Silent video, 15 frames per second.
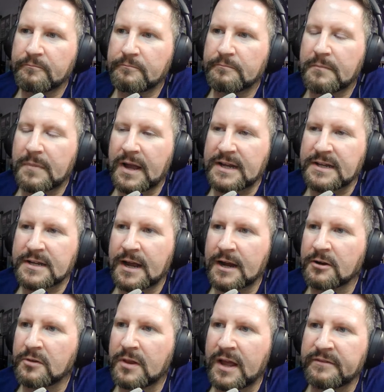my entire
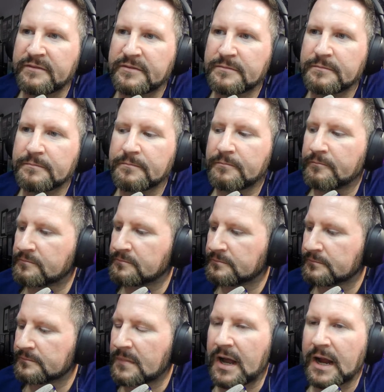life.
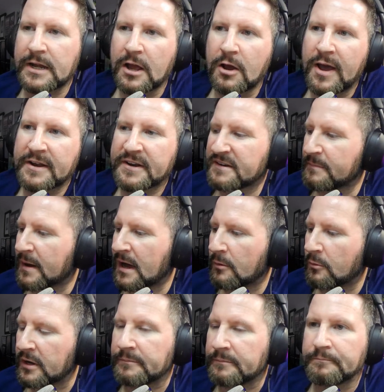I know how to spot
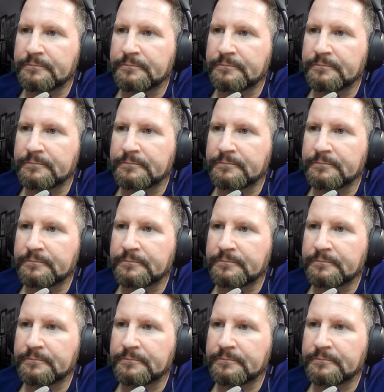one.